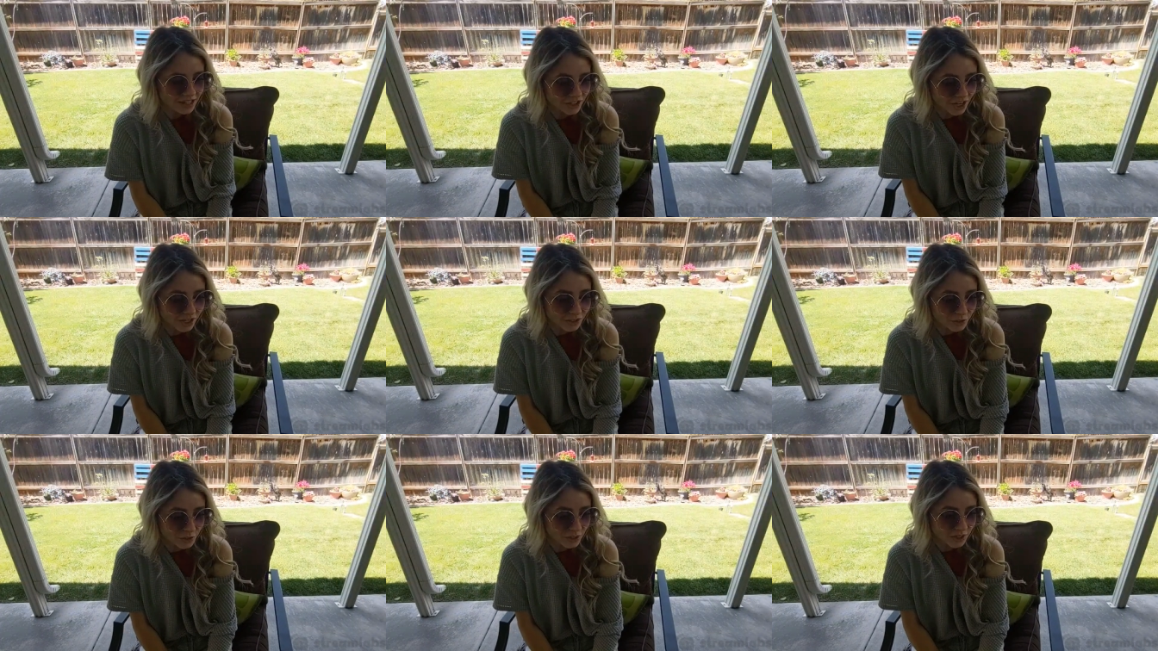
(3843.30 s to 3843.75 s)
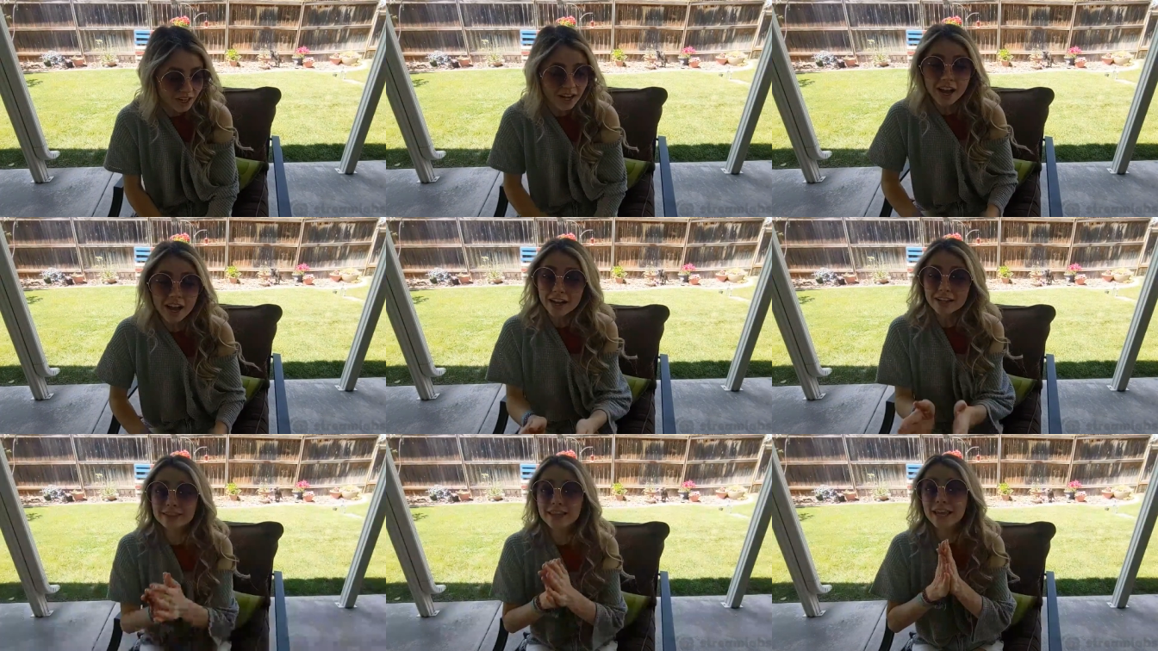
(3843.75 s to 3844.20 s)
Wait, Chester!
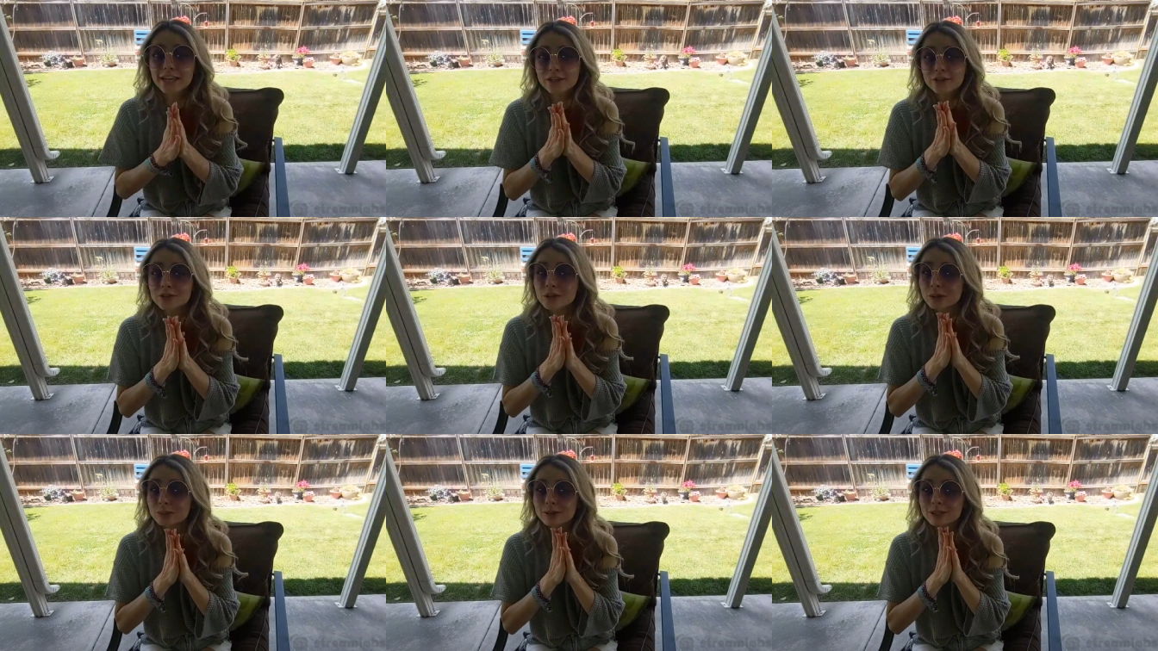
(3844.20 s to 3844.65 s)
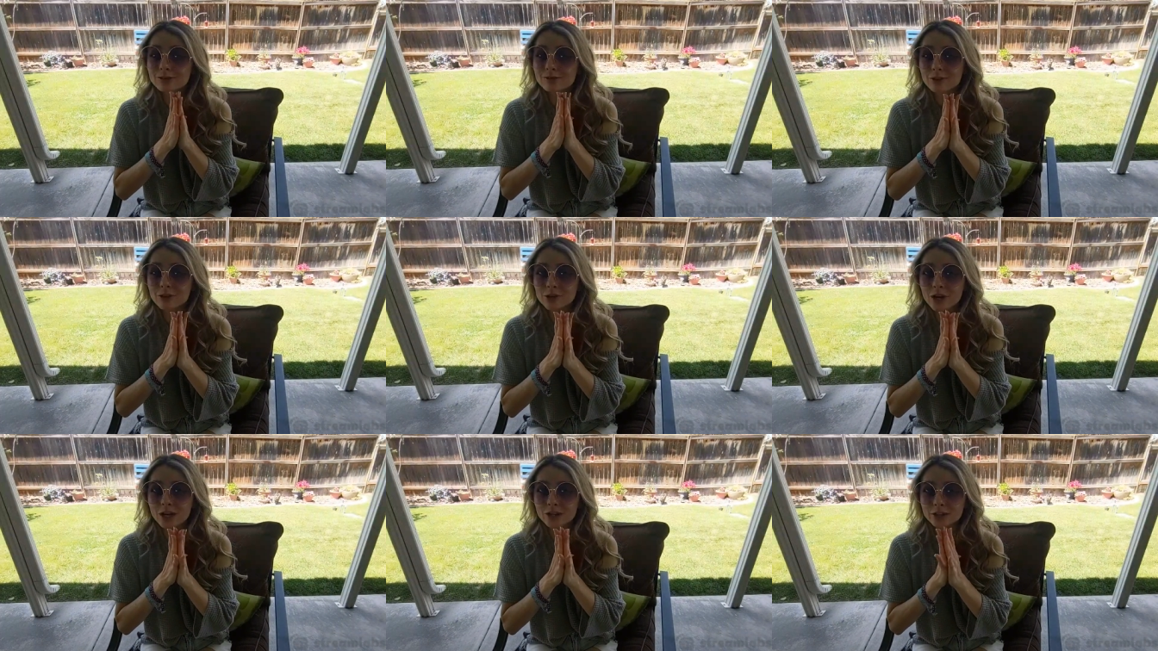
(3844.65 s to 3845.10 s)
Thank you so much
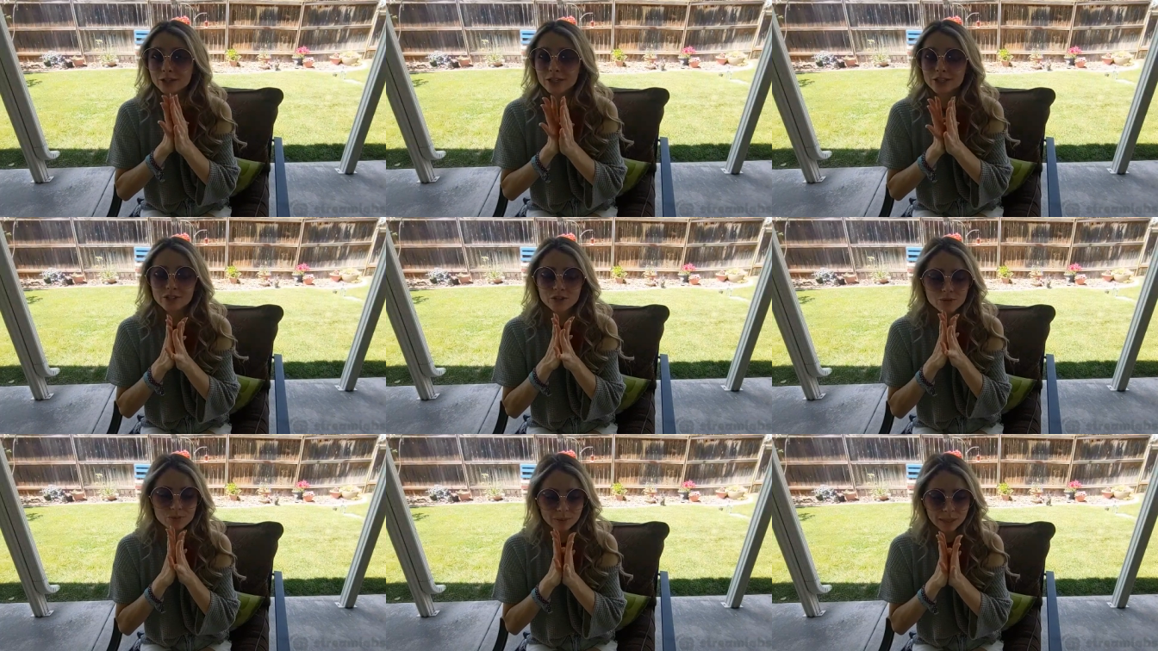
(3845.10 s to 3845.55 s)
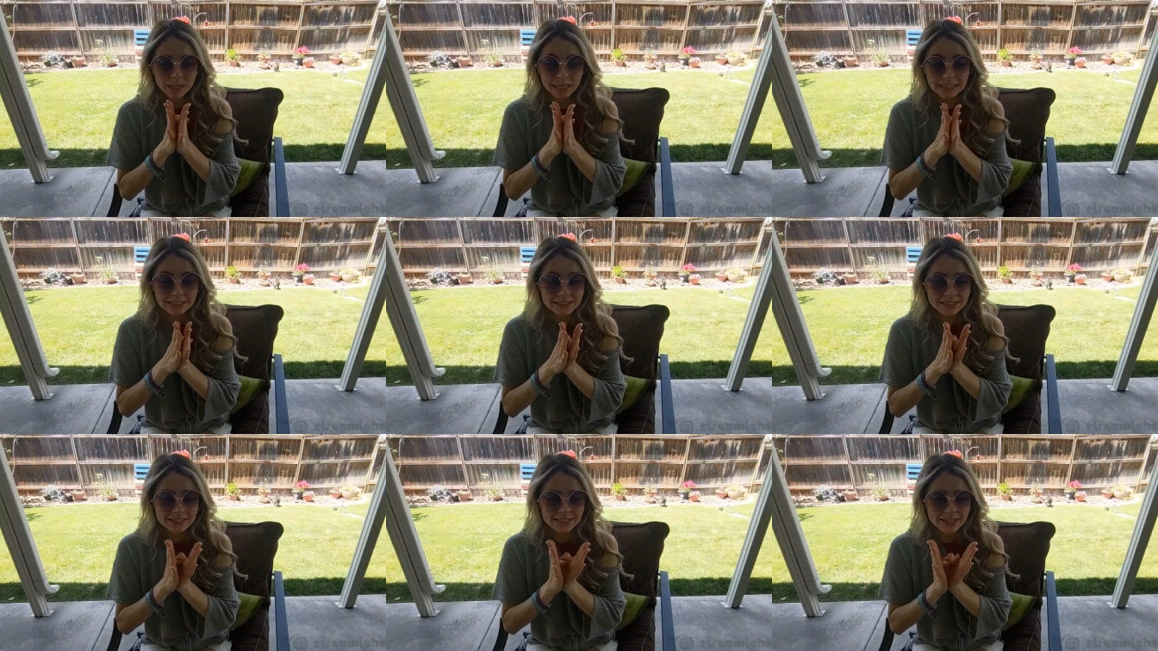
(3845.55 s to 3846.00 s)
for oh, the 102 geez.
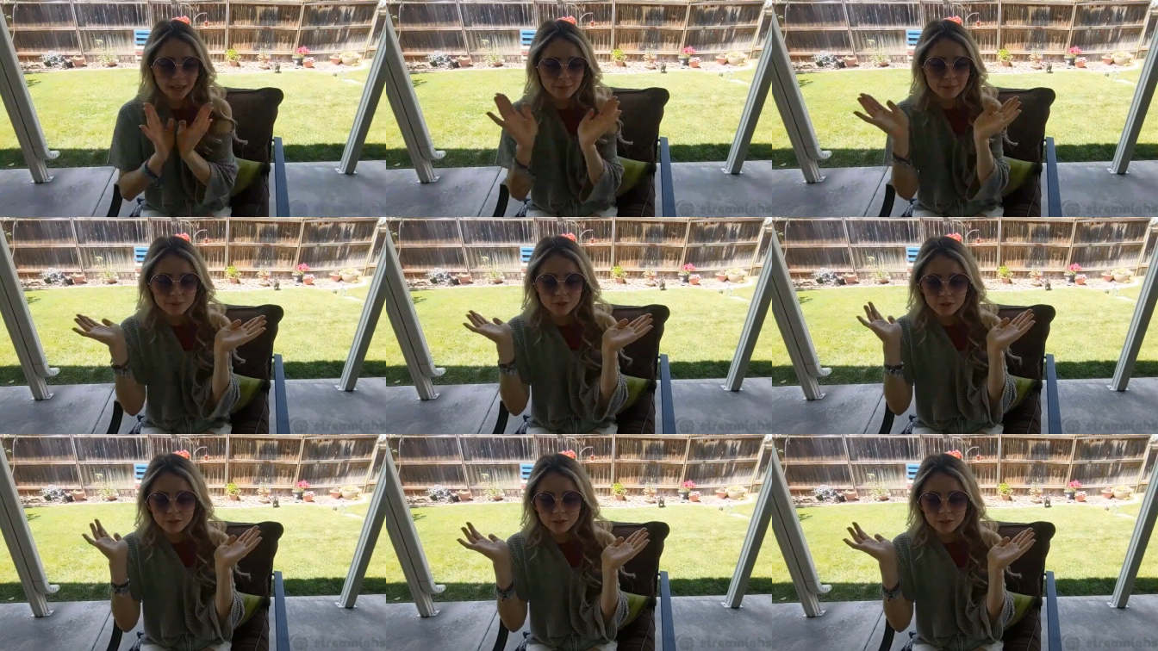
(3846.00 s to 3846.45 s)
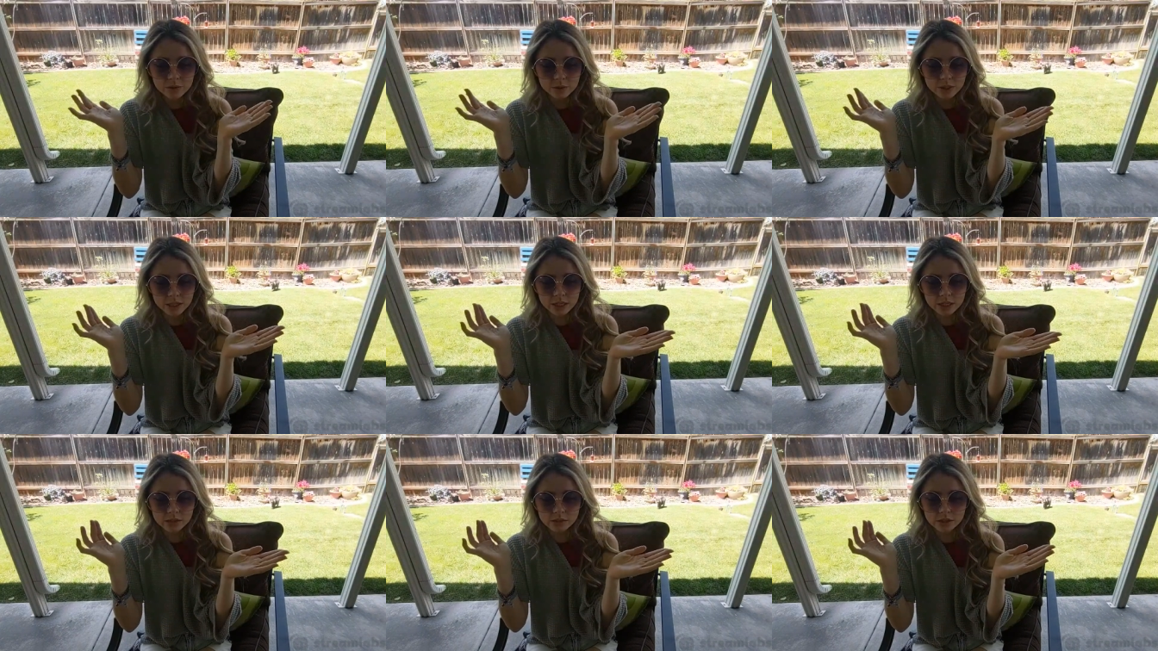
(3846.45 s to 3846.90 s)
bits! I'm sorry you
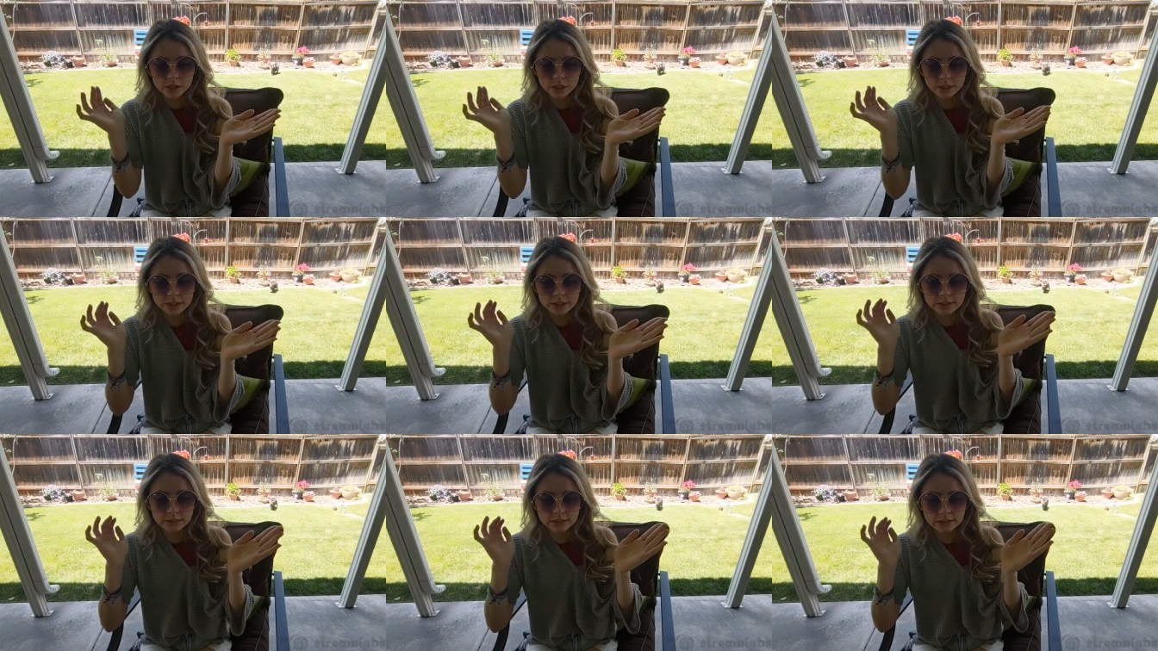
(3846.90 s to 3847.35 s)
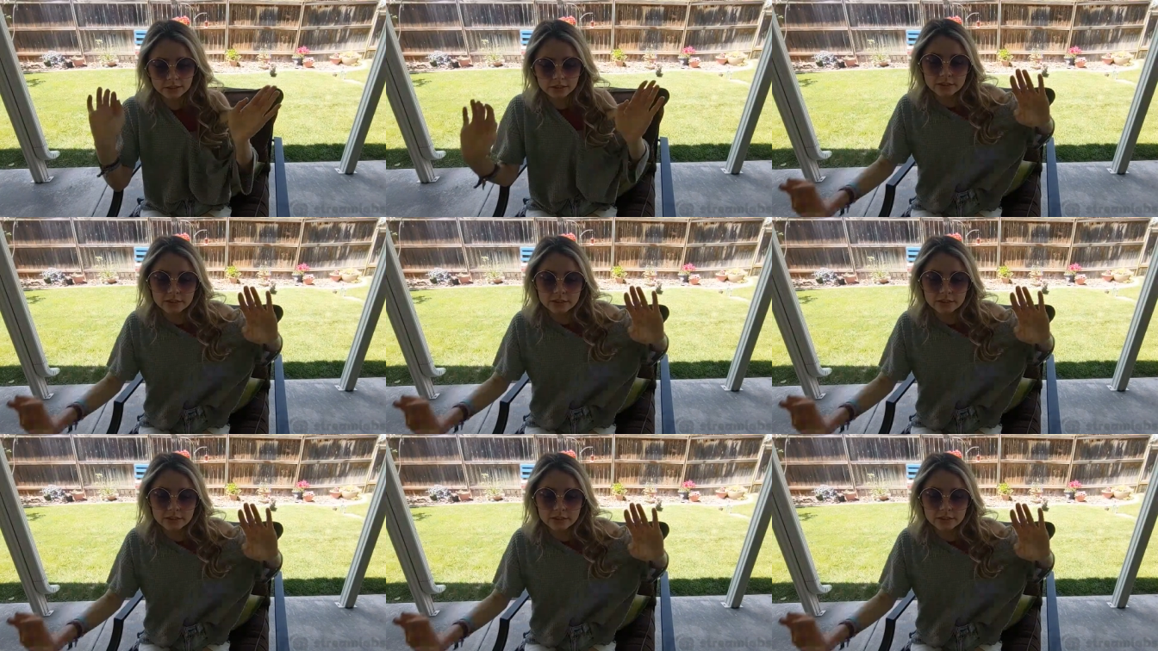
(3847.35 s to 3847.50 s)
don't get an alert.